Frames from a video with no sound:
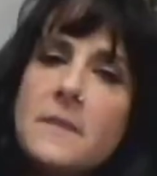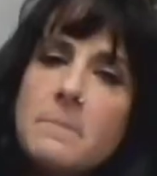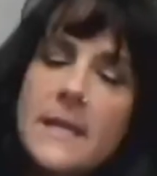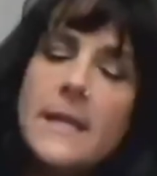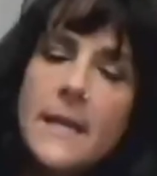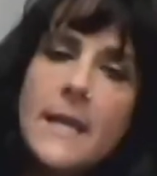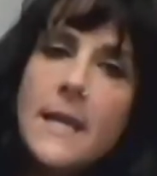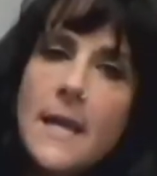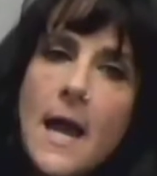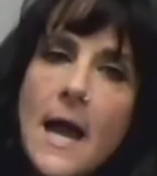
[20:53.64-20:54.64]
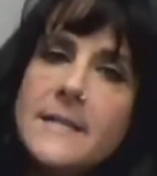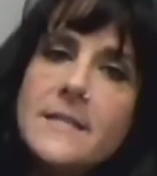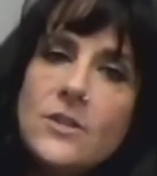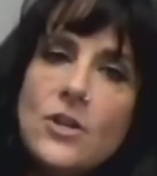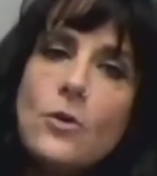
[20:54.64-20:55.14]
the beginning. I
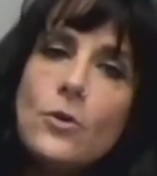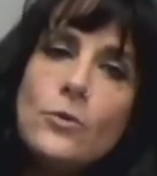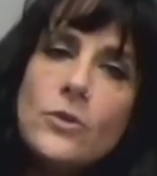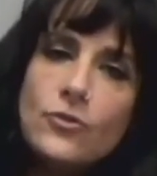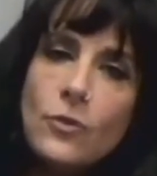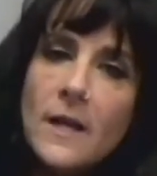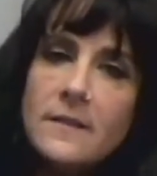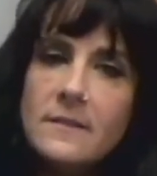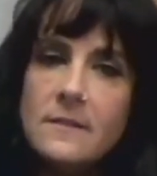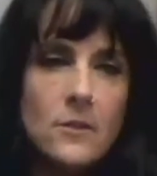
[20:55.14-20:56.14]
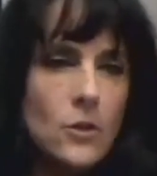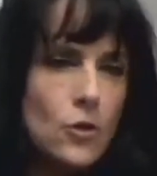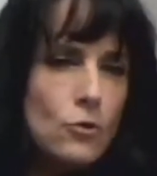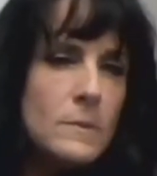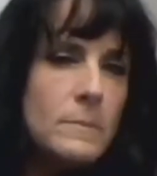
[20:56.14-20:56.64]
didn't know who to trust,
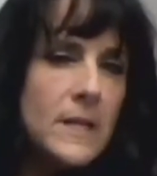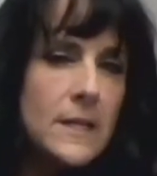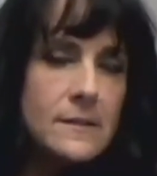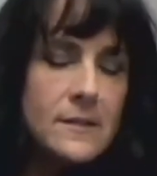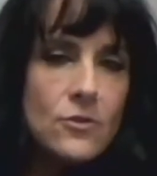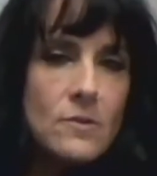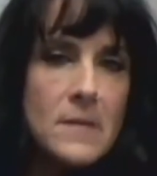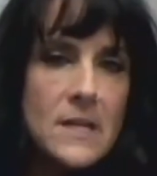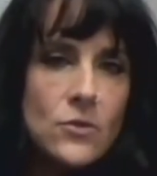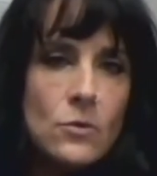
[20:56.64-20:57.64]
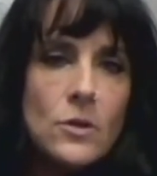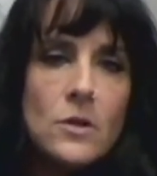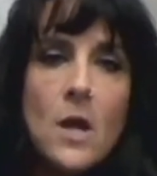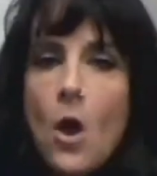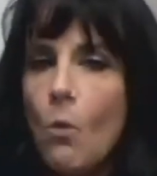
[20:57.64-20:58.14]
who would be considered a
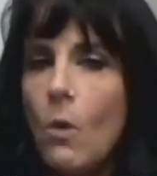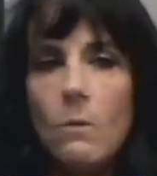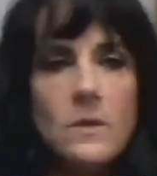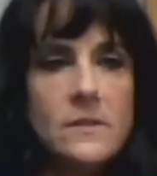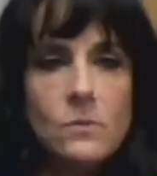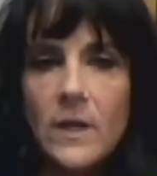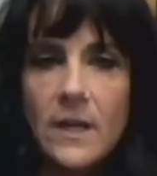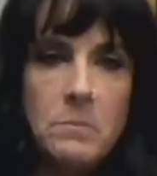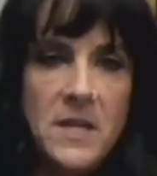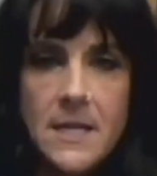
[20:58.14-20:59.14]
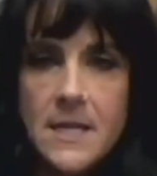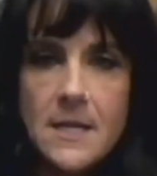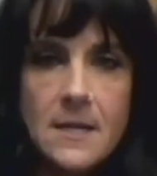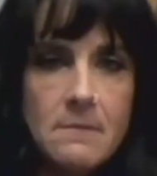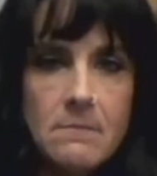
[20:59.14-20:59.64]
mentor, what was
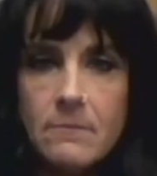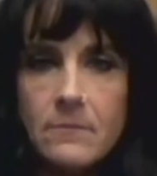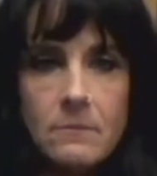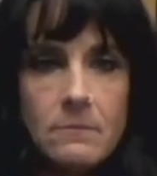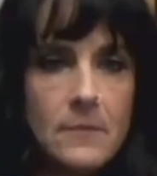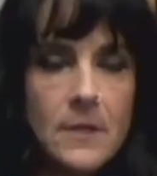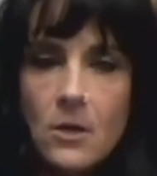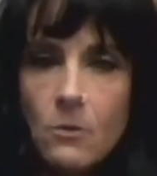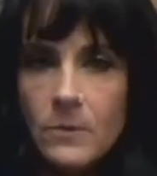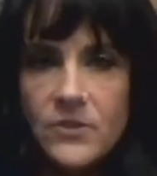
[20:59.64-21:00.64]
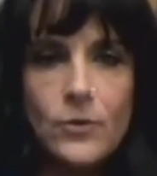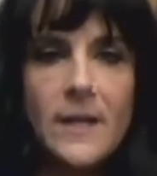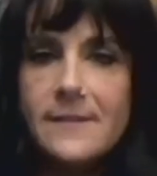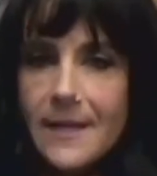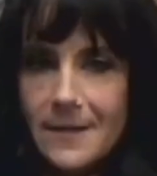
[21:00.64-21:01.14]
Wikipedia, what was
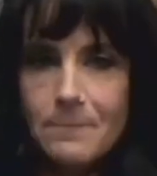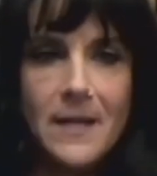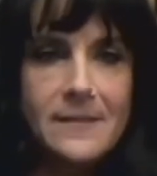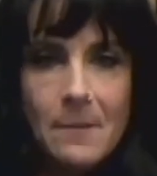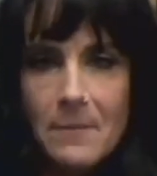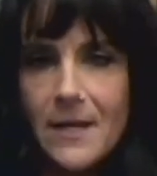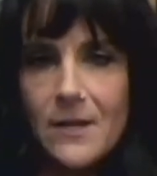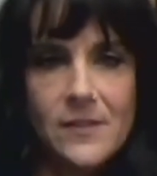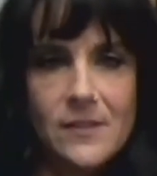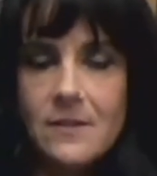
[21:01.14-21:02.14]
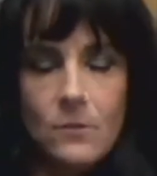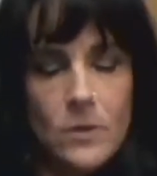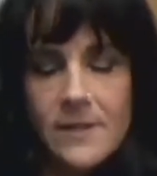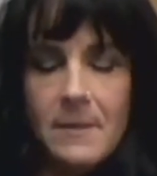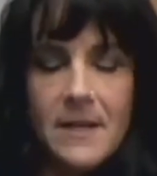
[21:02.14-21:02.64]
translated by somebody else's
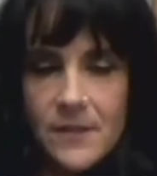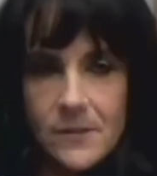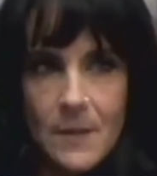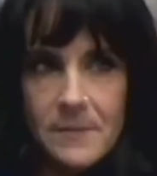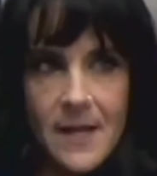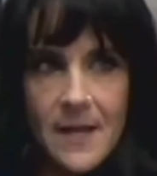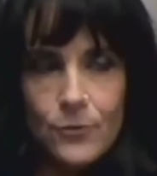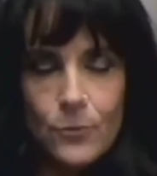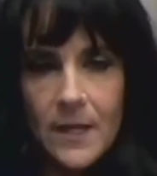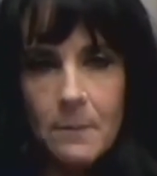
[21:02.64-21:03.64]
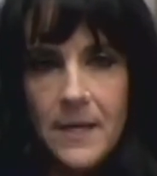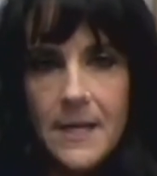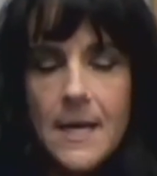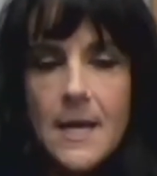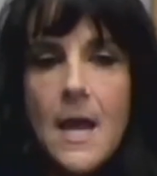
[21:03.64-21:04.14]
website for
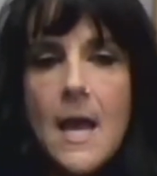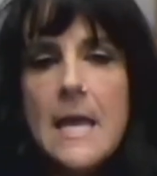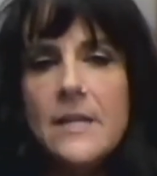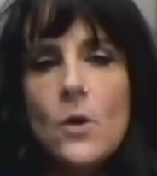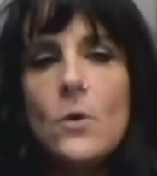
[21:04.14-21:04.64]
Wikipedia. So